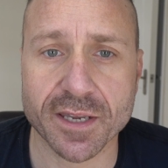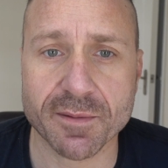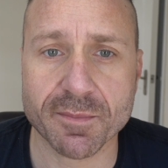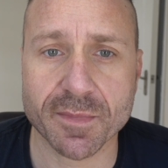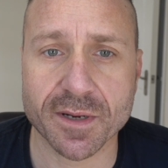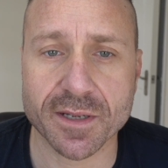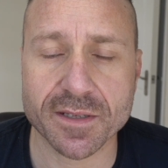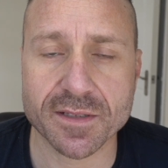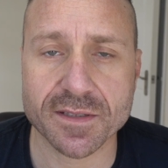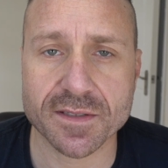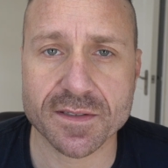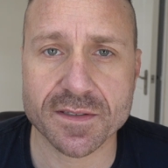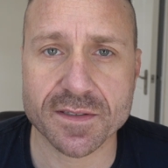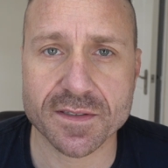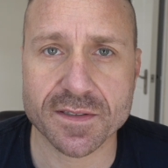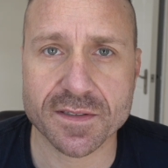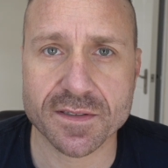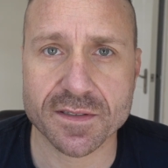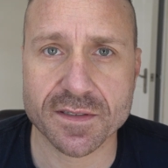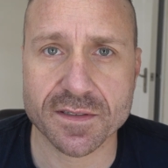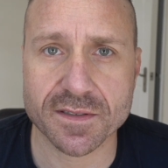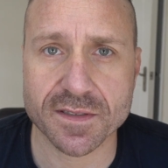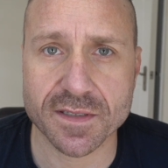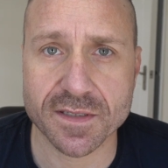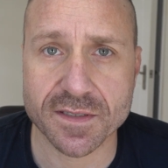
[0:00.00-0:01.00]

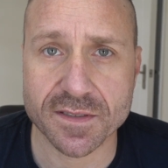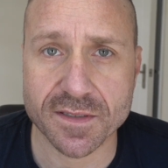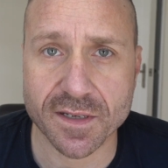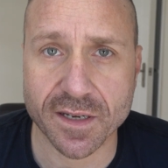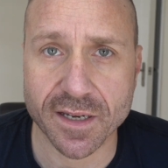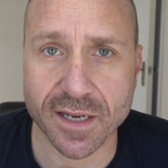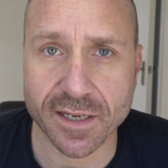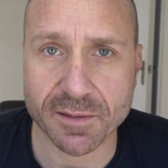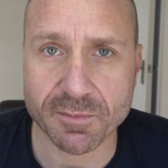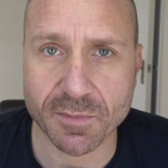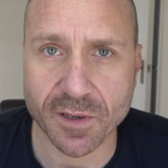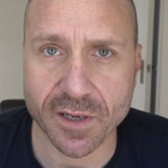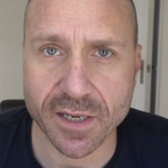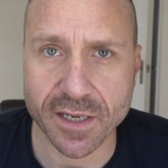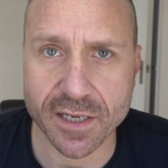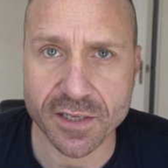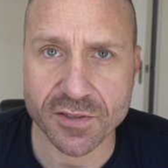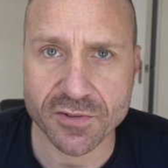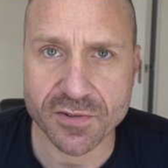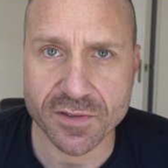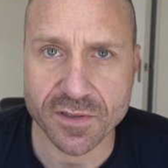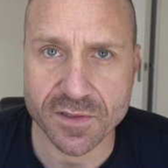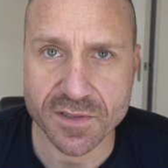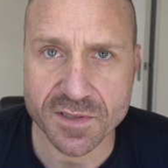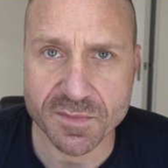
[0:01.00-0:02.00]
months since I had my hair
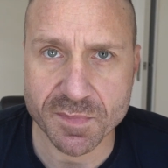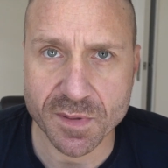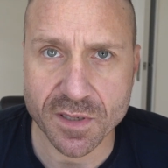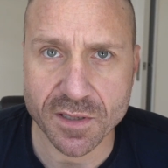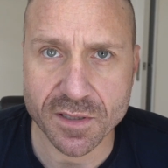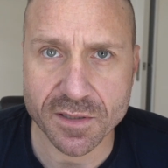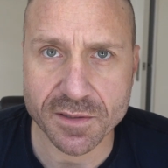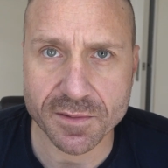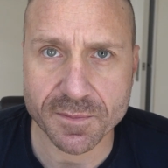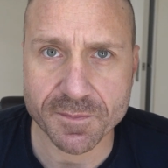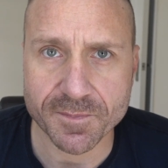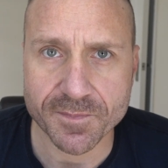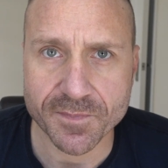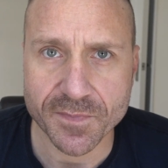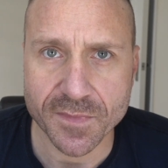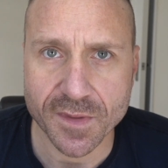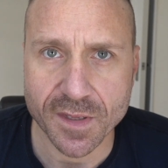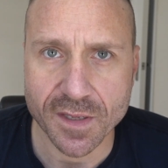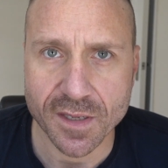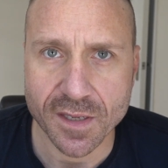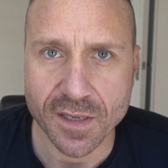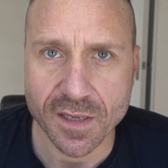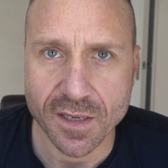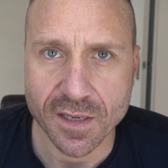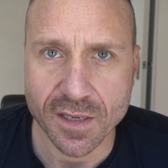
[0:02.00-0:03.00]
transplant.
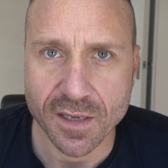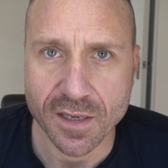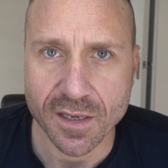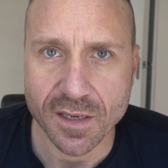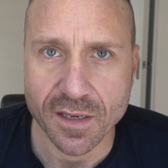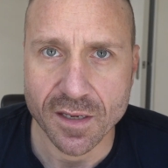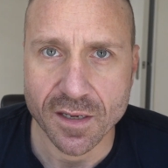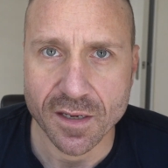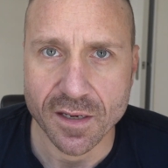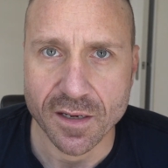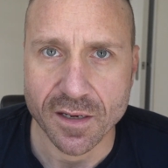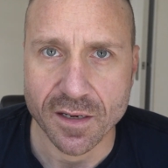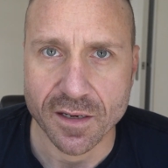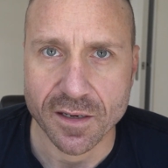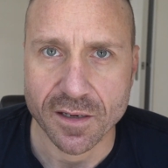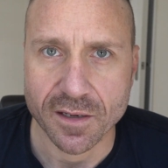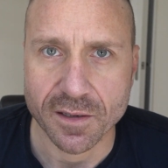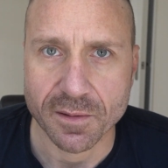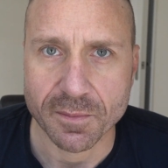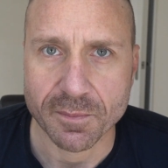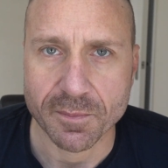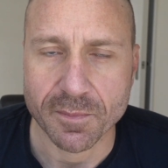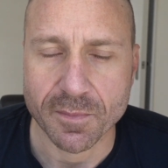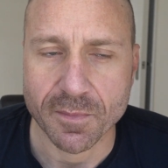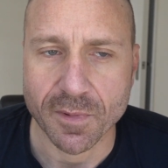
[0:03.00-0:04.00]

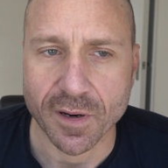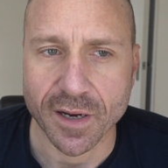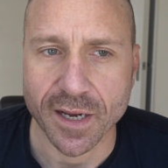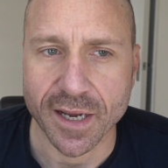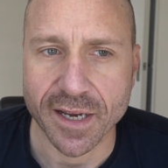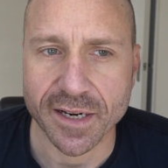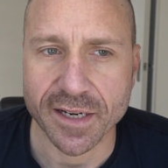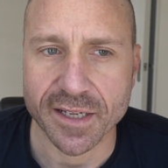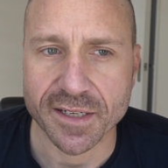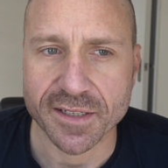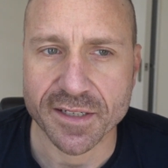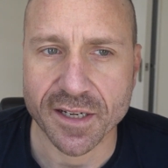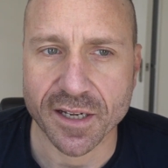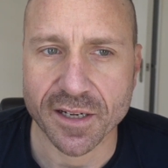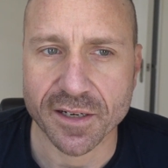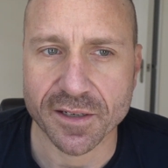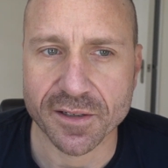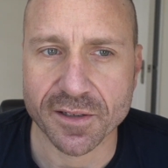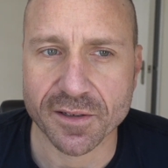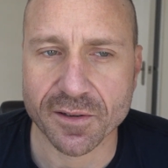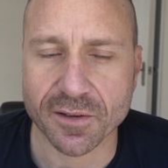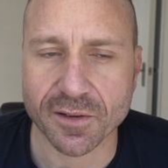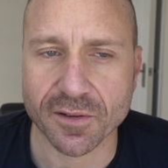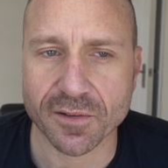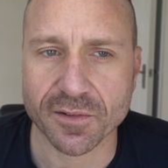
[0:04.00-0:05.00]
I had it
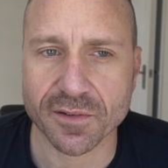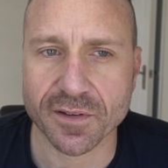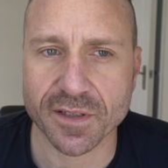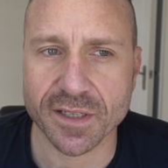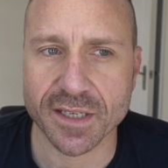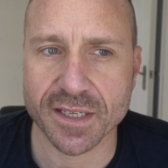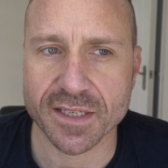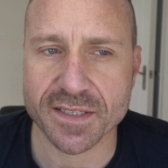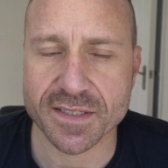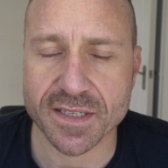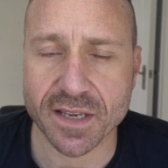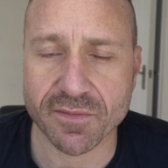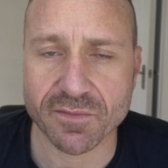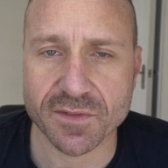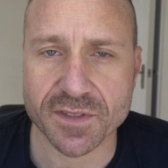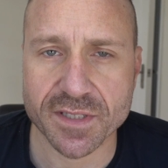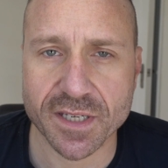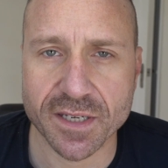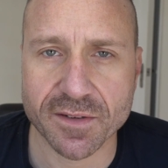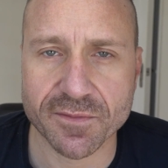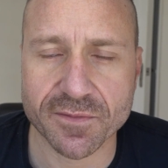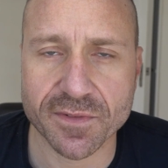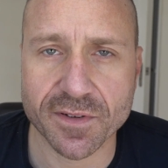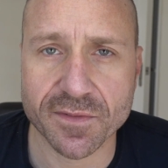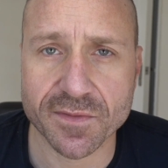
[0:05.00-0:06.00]
done on the
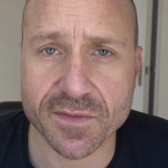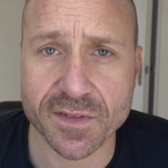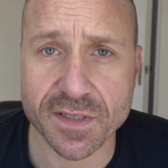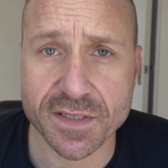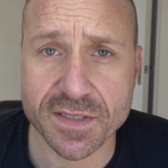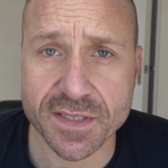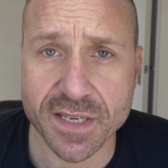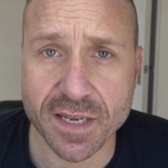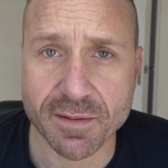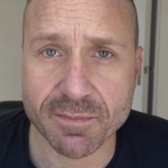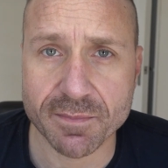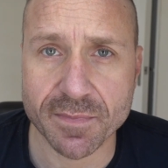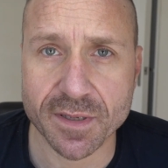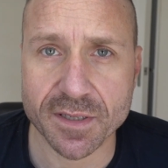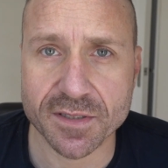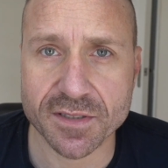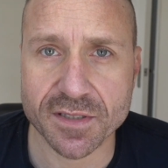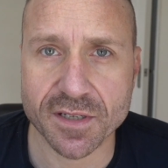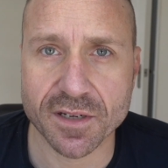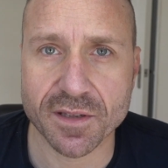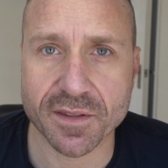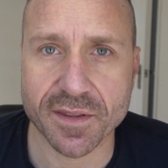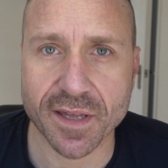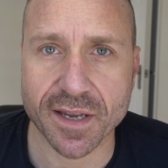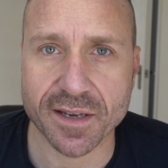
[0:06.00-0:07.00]
17th of December
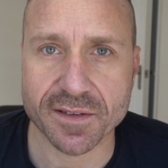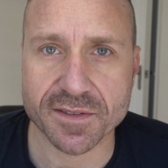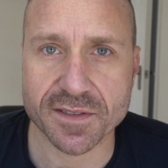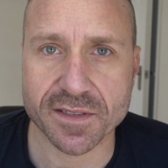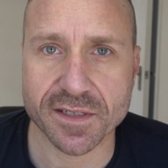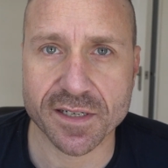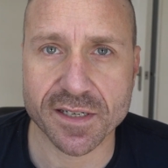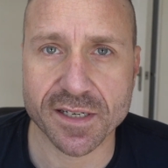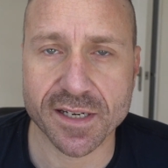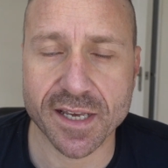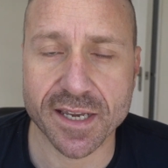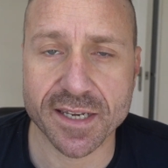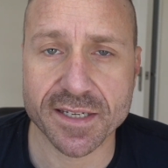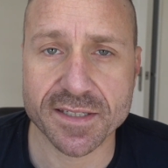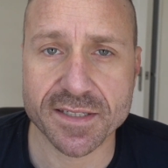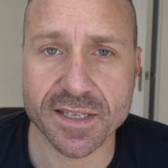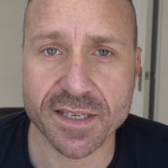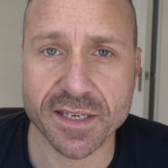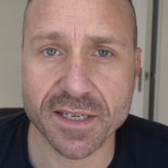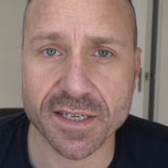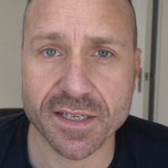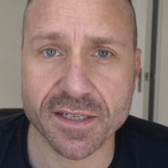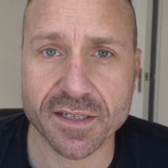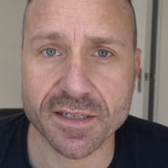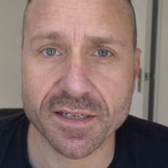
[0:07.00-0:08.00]

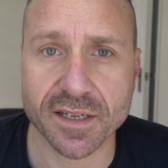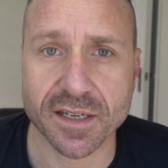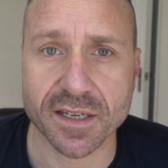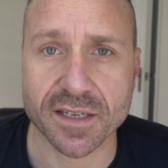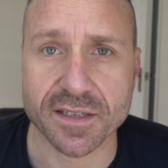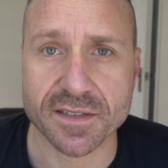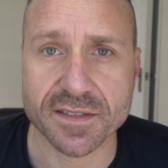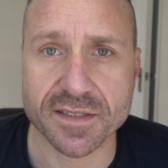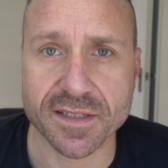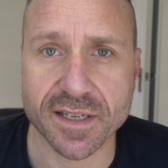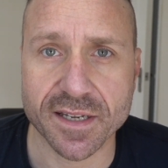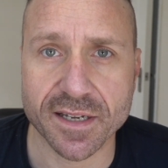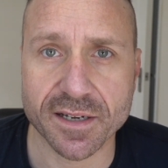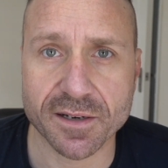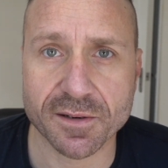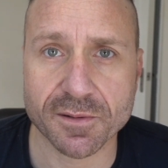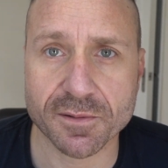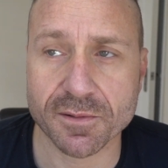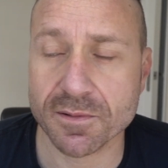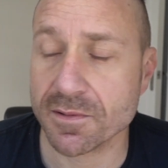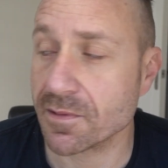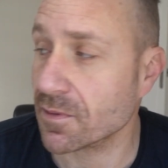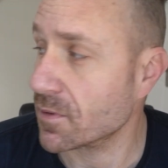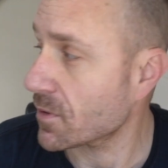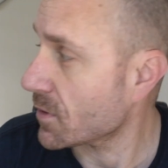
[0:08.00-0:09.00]
2018. It's
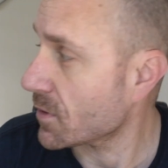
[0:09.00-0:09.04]
now